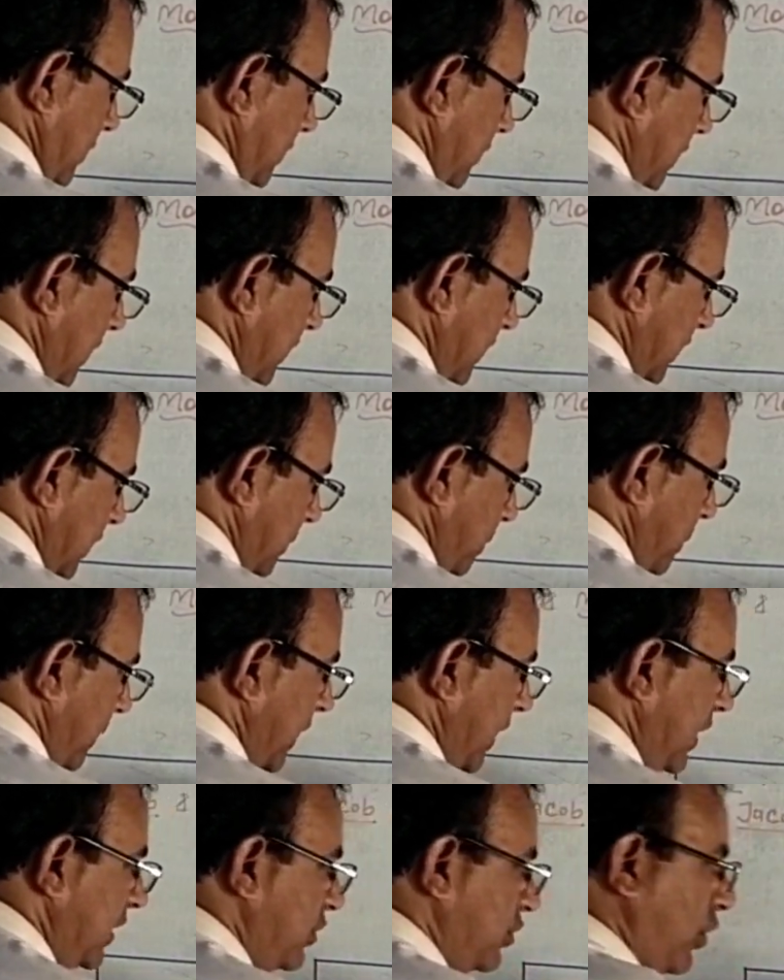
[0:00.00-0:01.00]
This
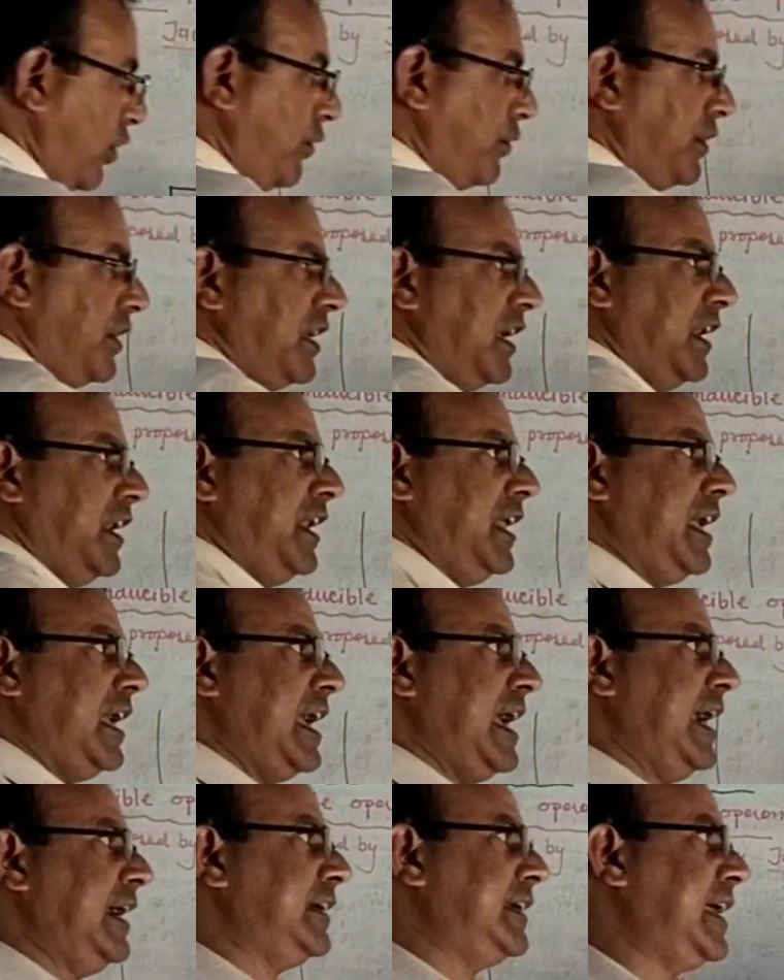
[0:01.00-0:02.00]
piece of
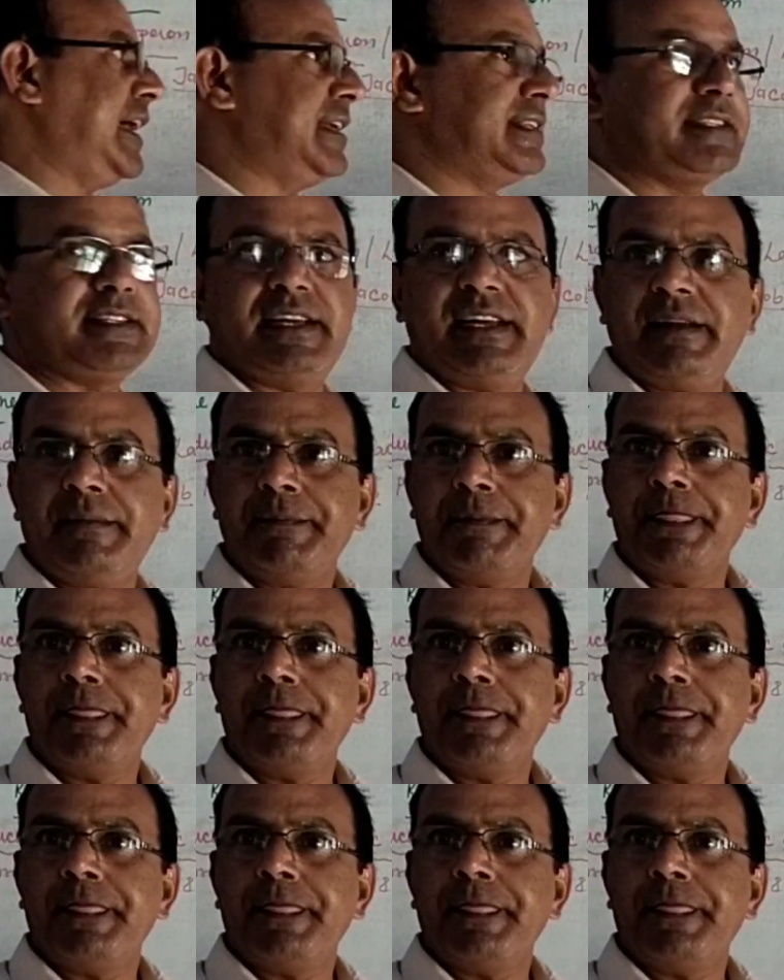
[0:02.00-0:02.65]
DNA acts as an